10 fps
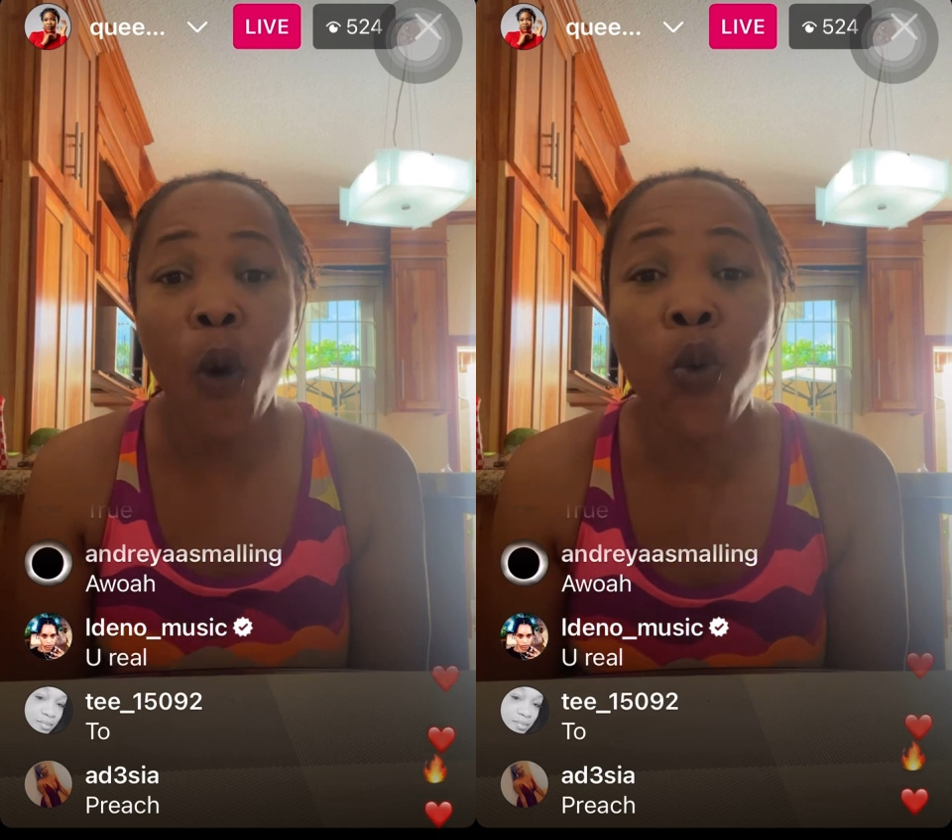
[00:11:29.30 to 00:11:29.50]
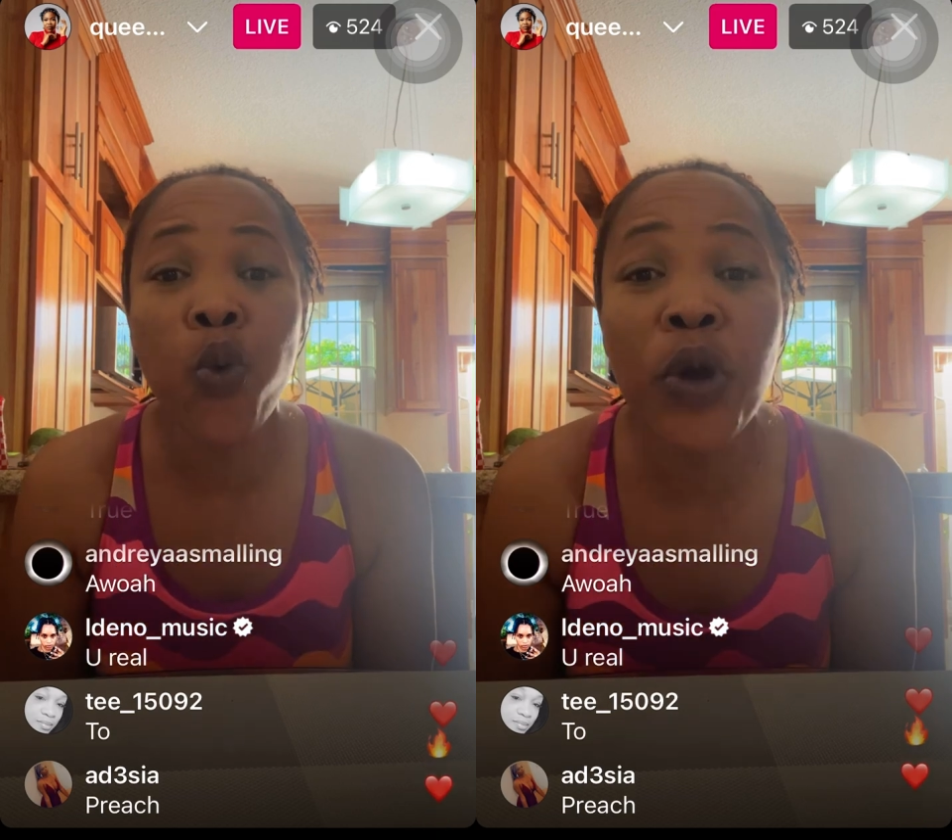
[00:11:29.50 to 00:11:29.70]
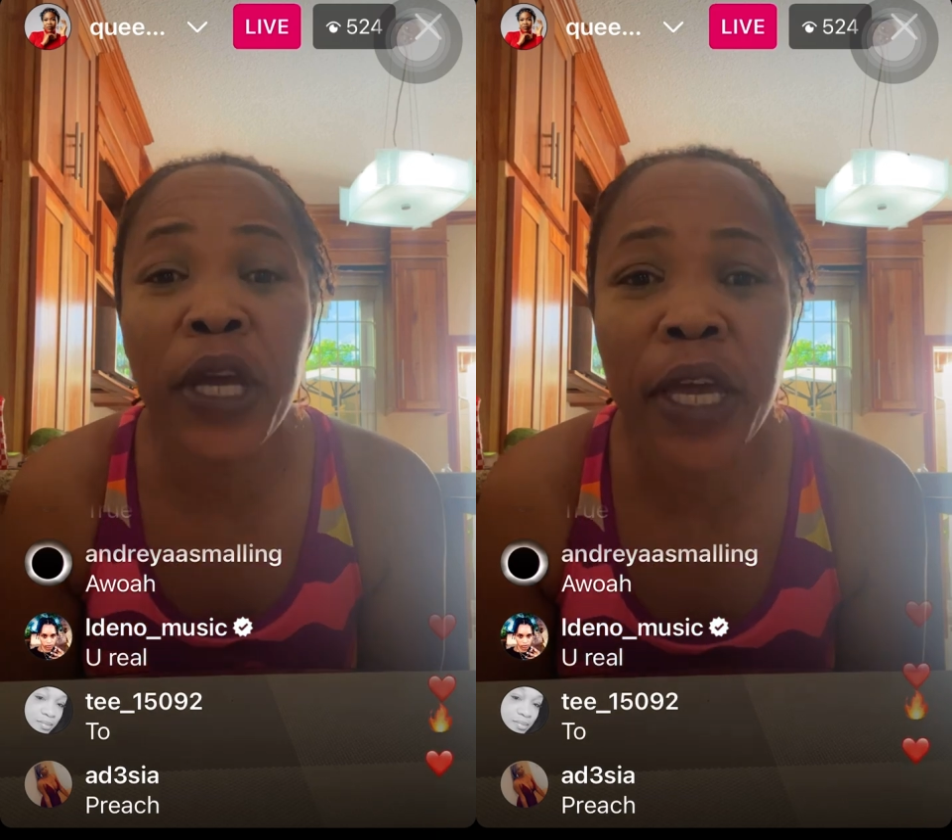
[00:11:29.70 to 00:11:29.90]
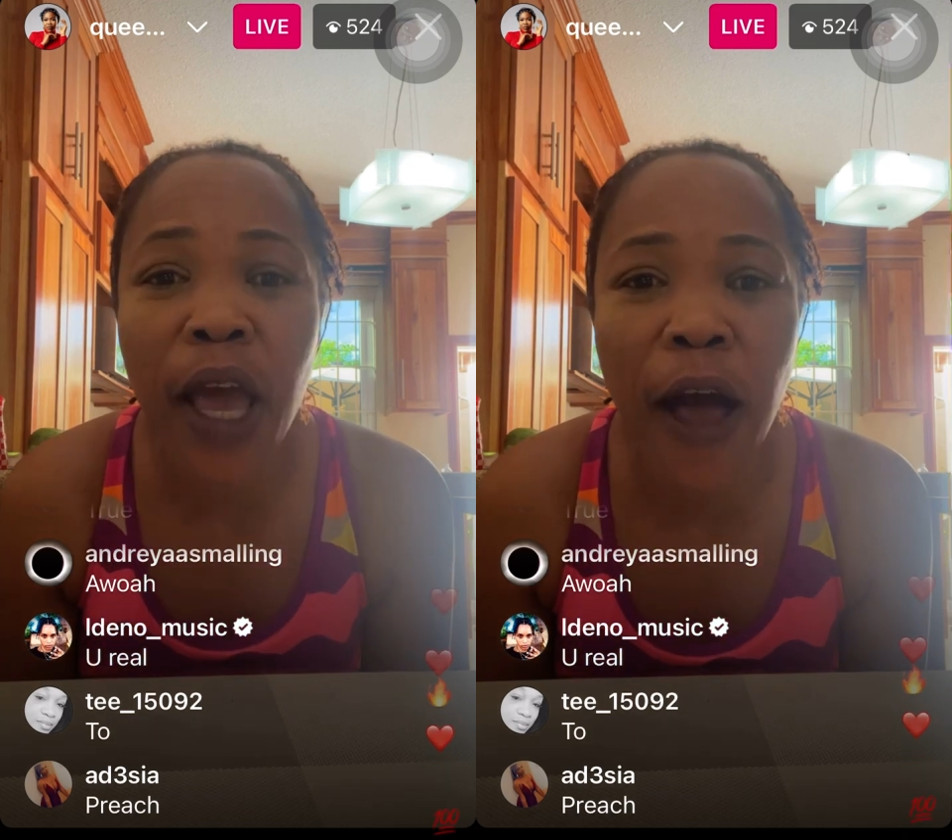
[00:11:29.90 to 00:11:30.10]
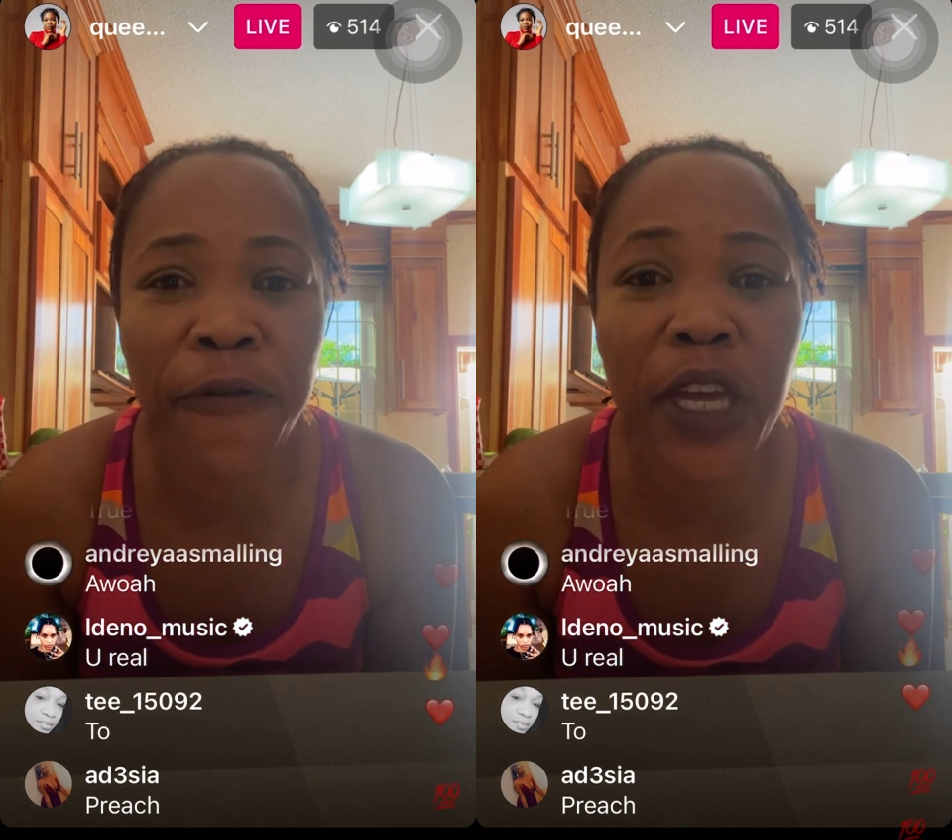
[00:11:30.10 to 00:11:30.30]
And
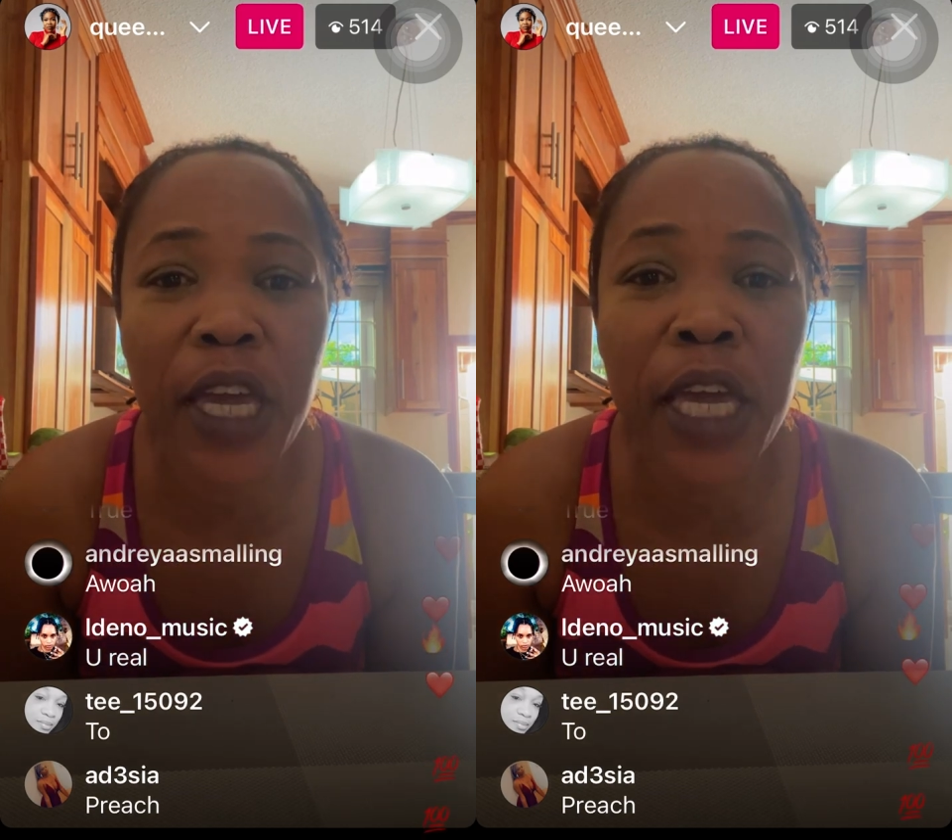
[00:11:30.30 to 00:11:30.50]
we have to